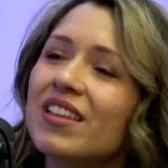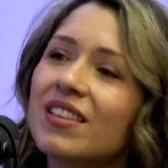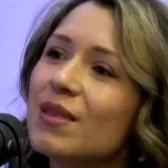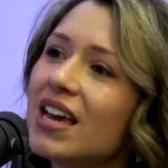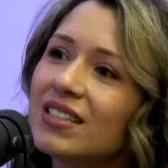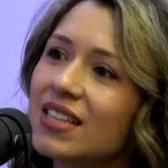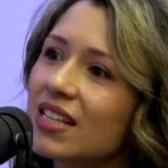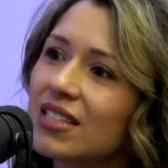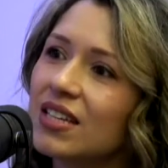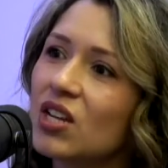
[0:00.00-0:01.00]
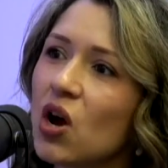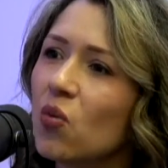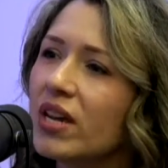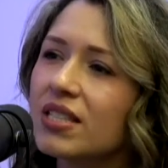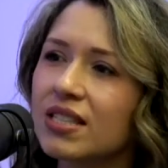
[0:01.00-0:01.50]
But
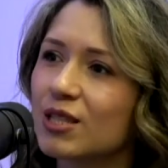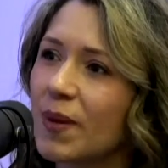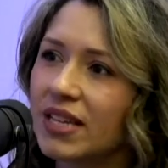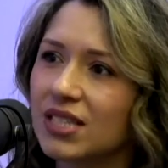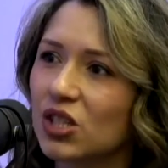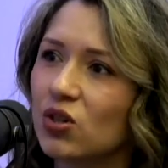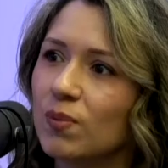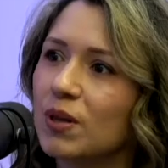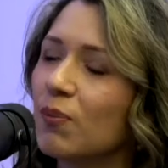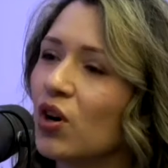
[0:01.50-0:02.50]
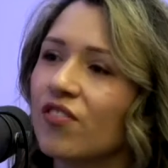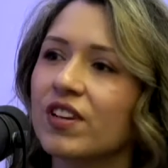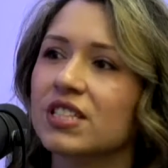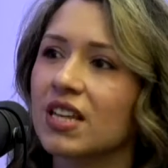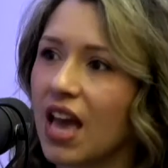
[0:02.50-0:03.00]
no one is expecting you to be
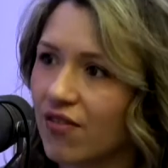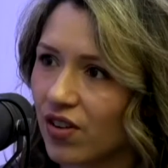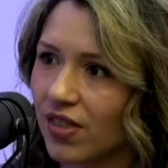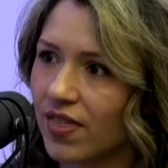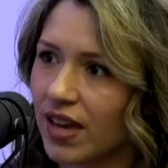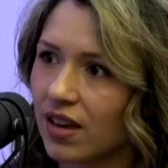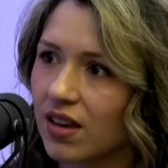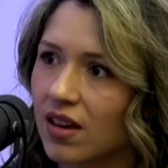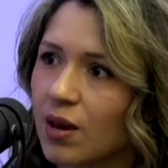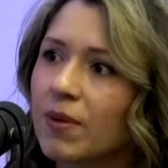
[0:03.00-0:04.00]
perfect at everything.